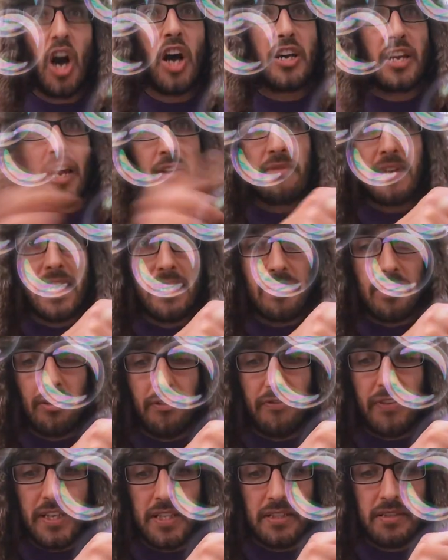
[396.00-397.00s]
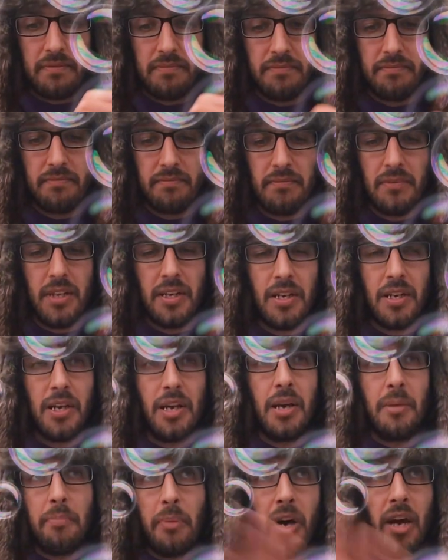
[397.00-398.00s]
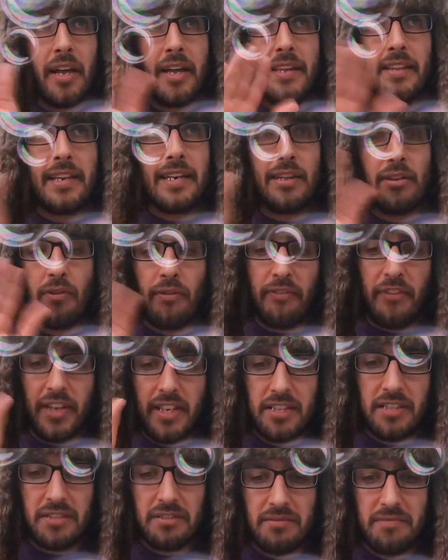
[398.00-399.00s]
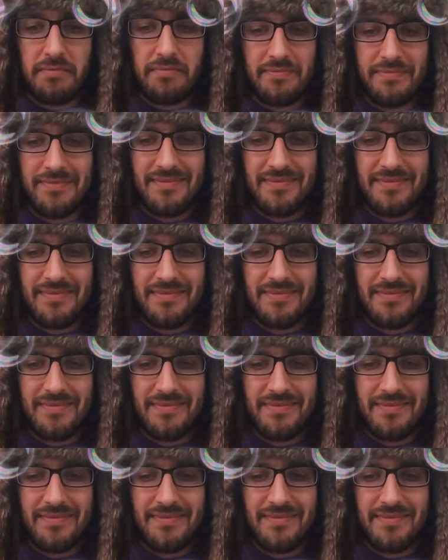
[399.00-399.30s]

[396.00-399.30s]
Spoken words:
I'll go now, little fish." "Bye, other little fish."